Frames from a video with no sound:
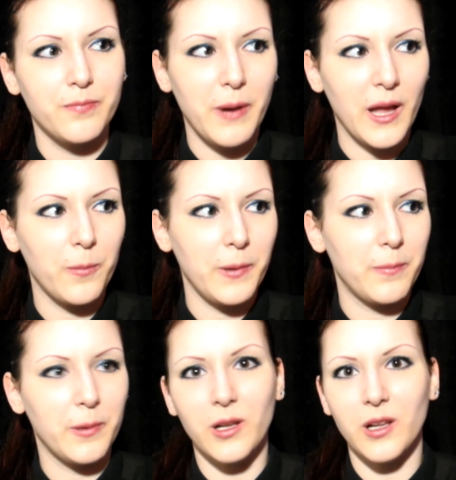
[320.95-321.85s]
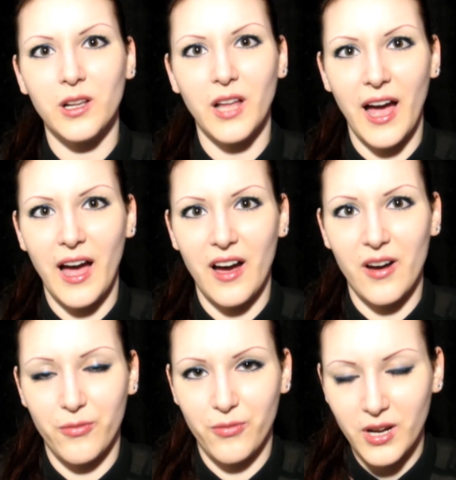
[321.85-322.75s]
pale people
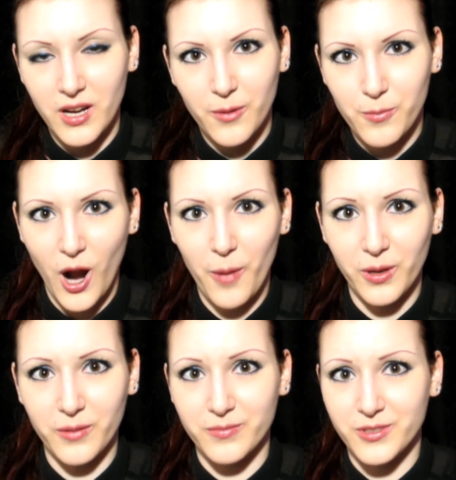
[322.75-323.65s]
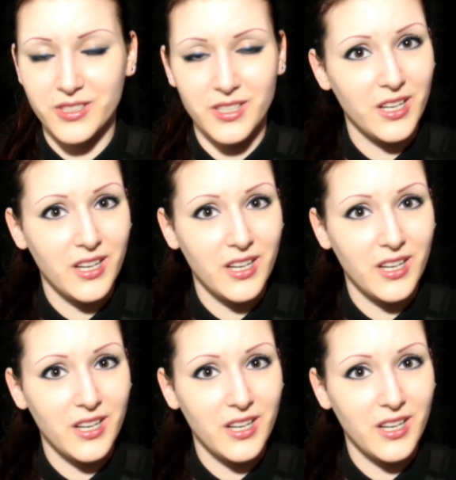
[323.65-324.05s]
have problems